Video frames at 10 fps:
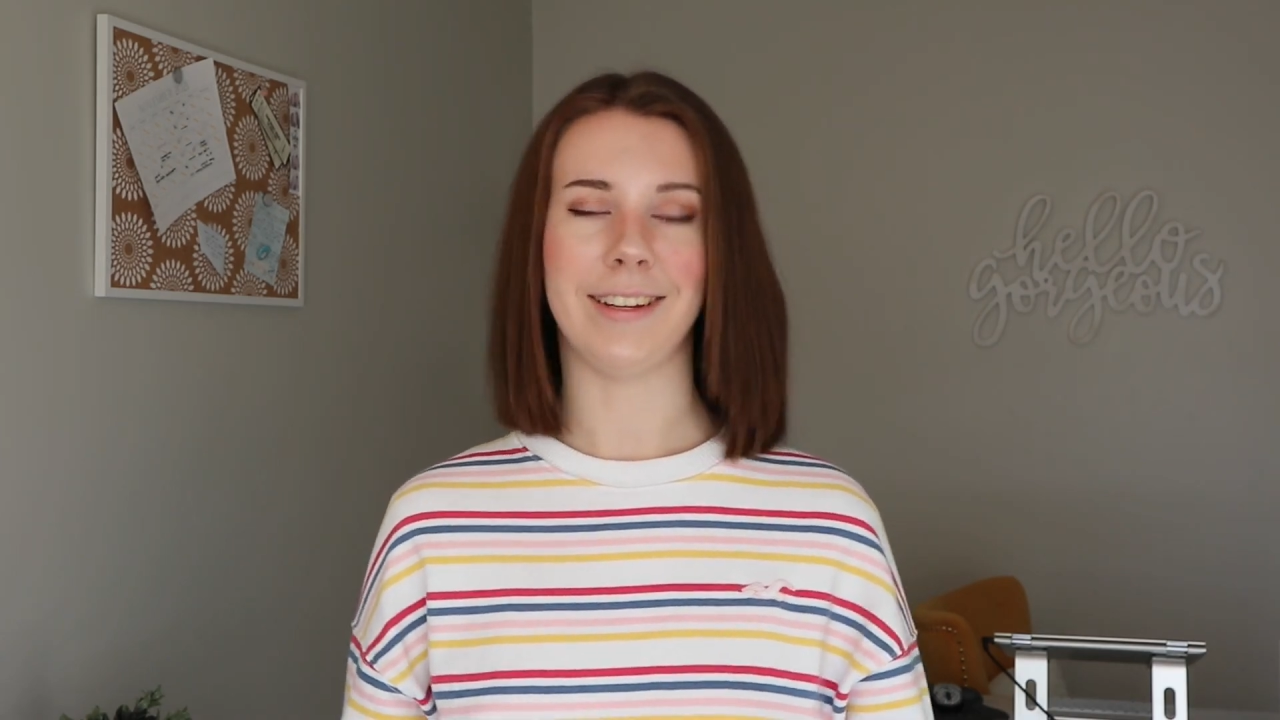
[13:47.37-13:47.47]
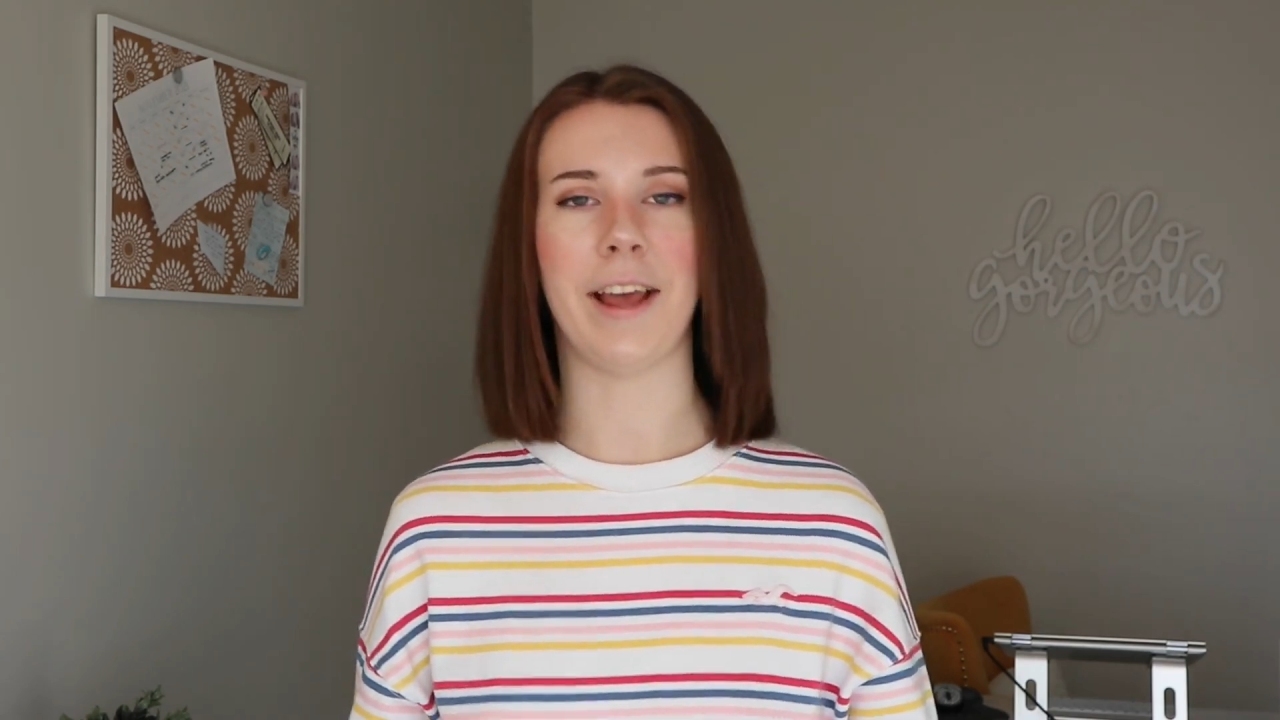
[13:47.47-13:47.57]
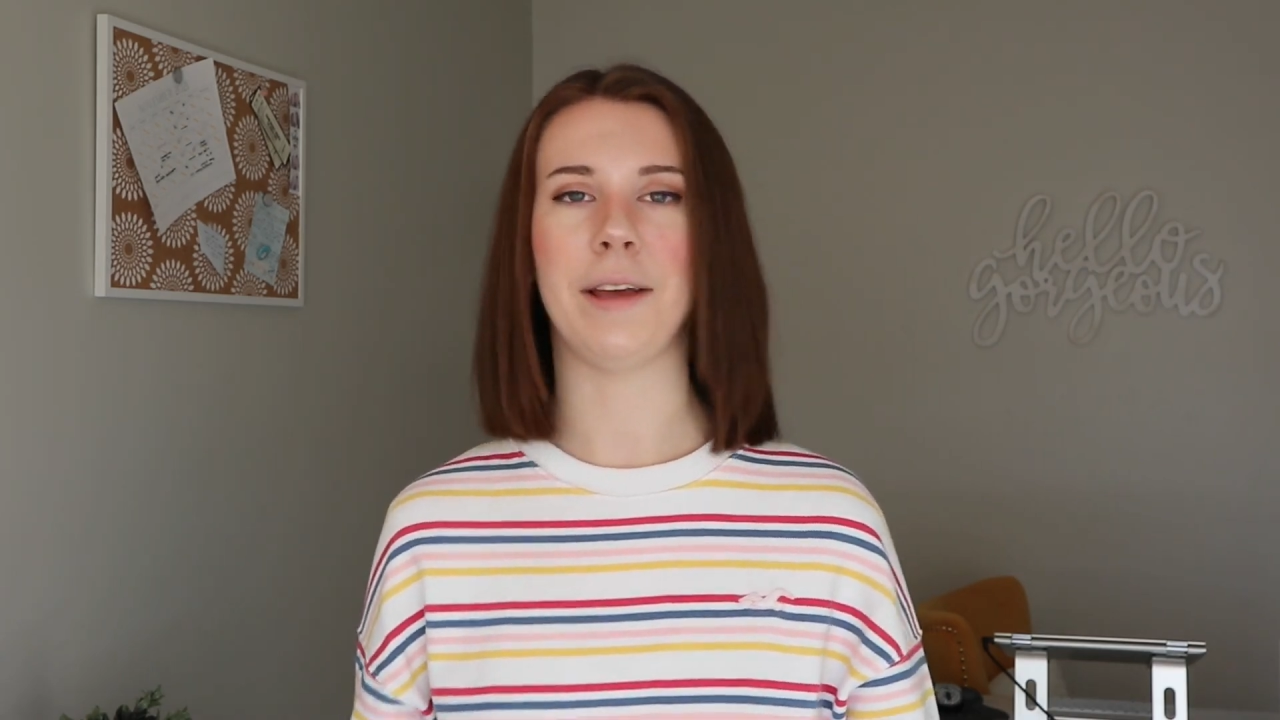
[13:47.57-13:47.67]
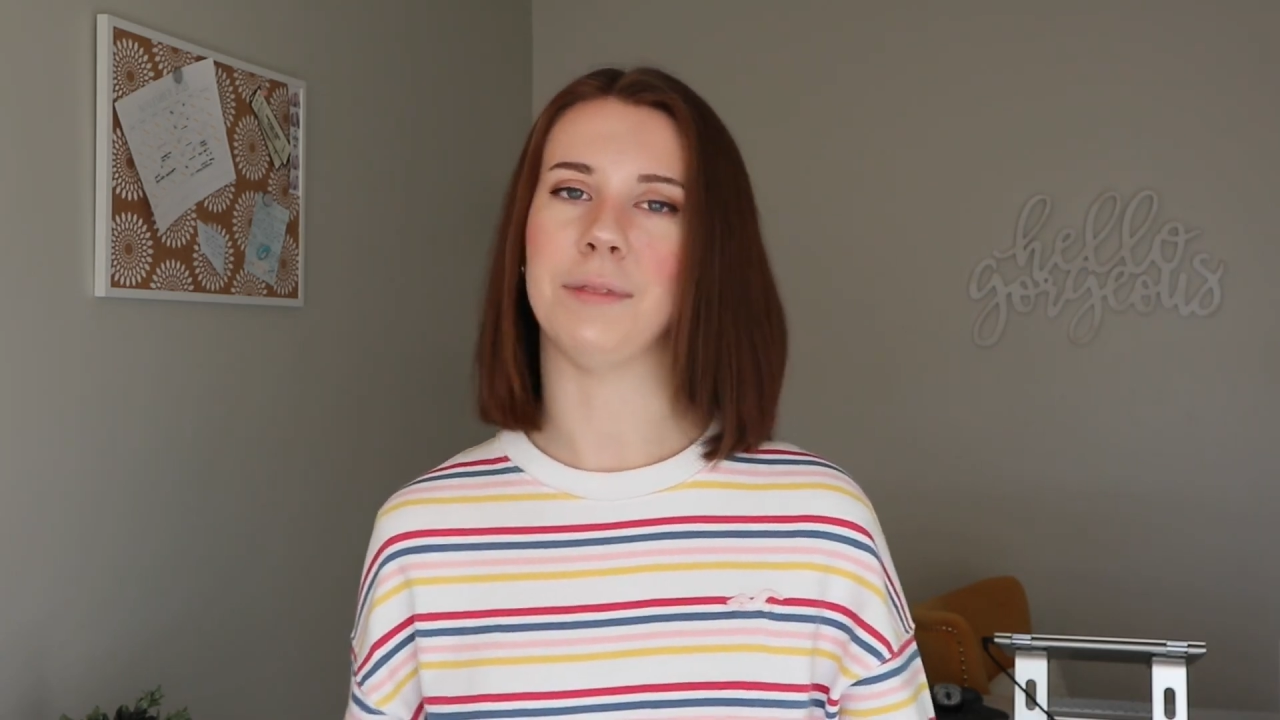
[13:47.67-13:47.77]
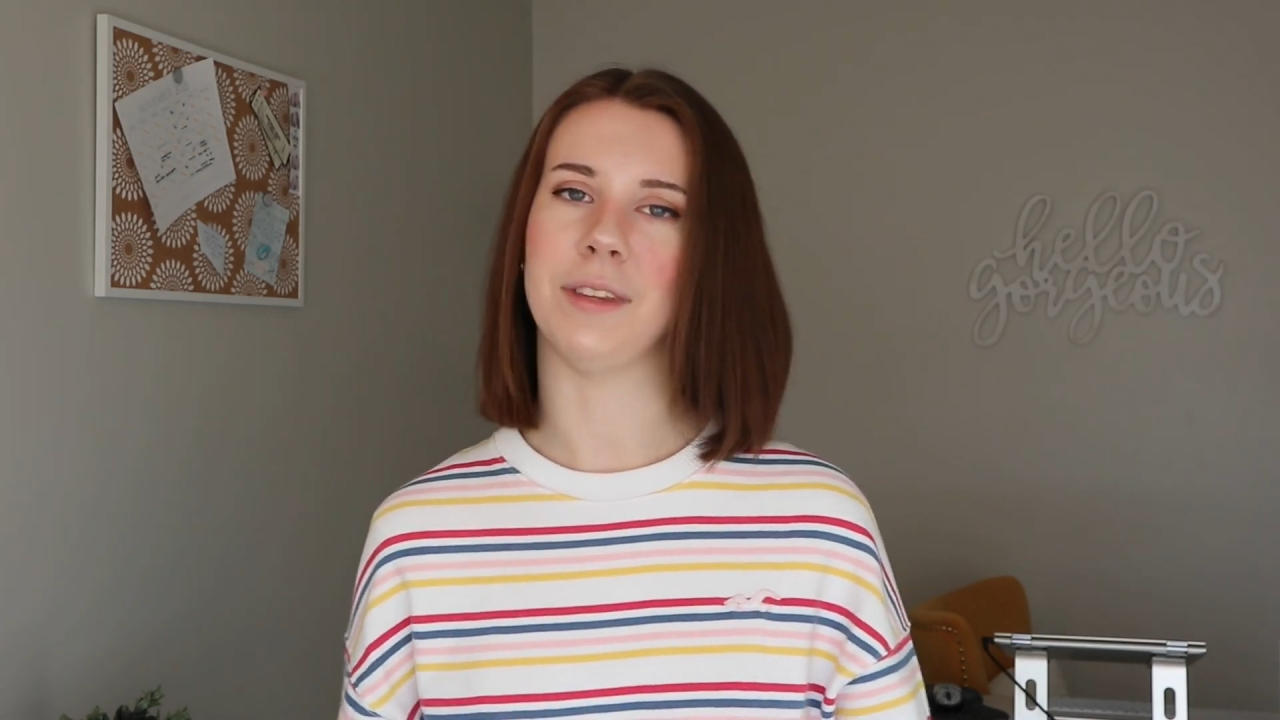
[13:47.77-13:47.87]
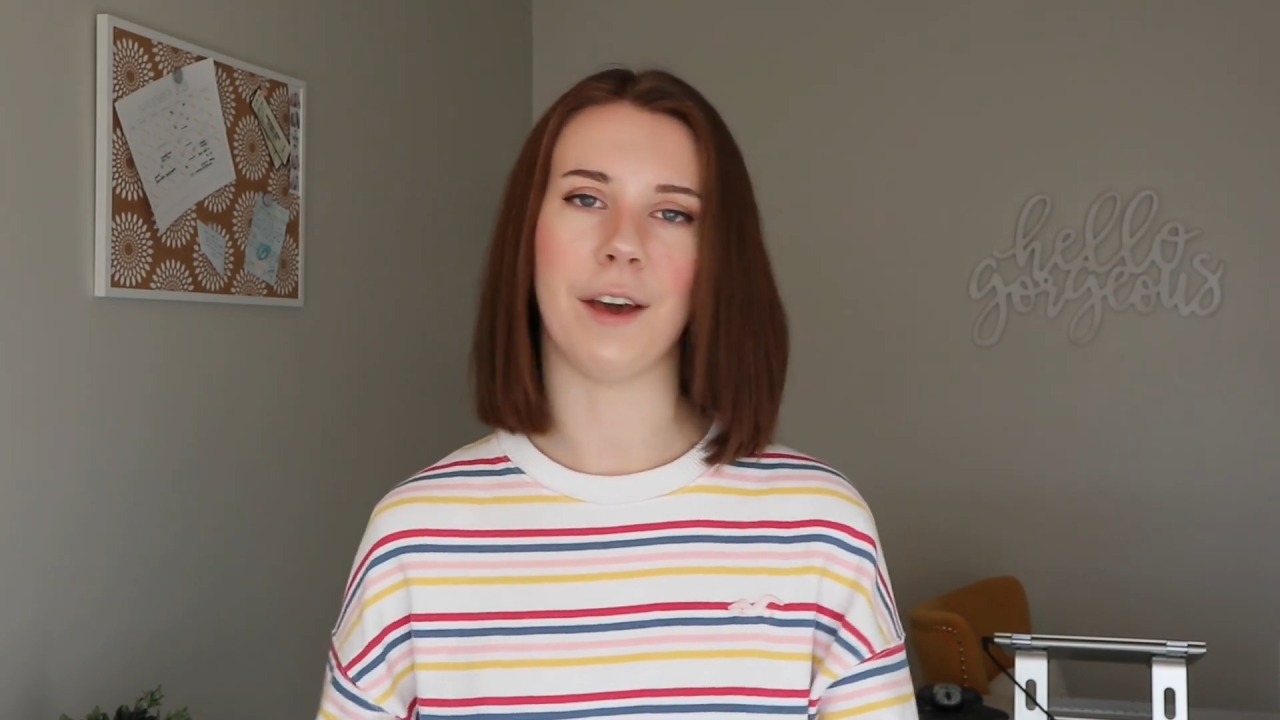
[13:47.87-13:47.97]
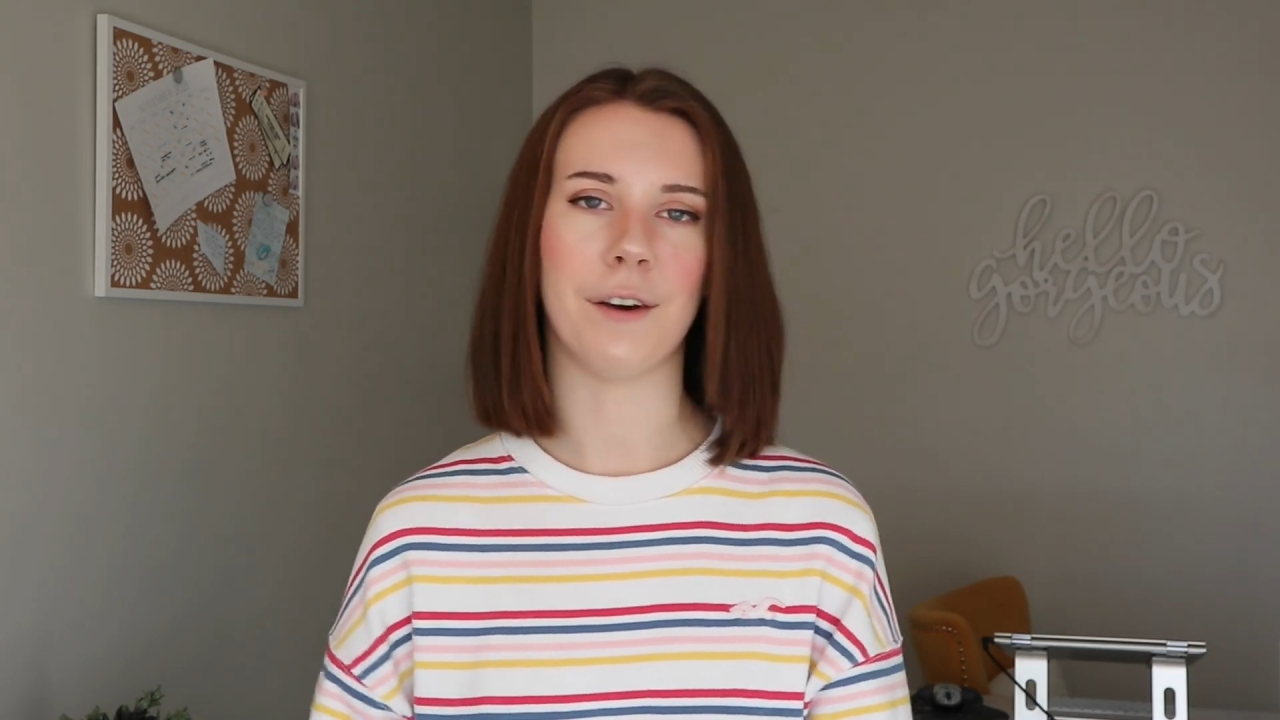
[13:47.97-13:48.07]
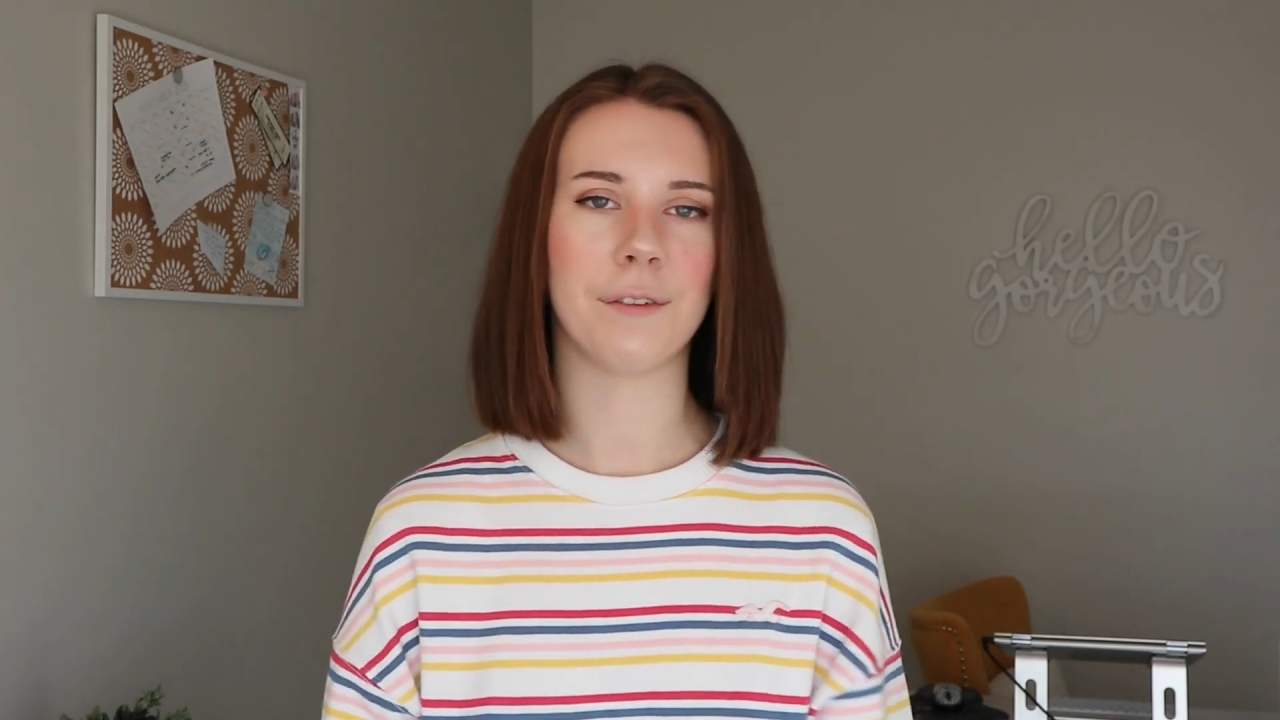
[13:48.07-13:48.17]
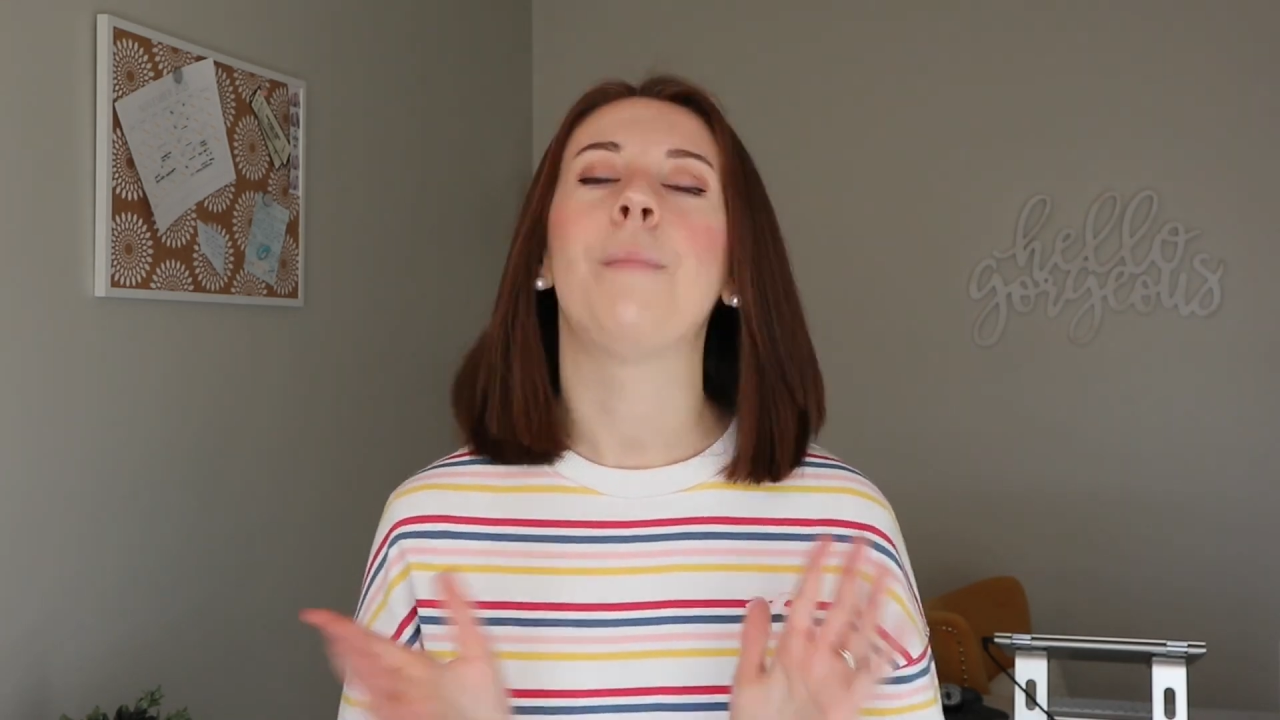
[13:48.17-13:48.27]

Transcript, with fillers: times now.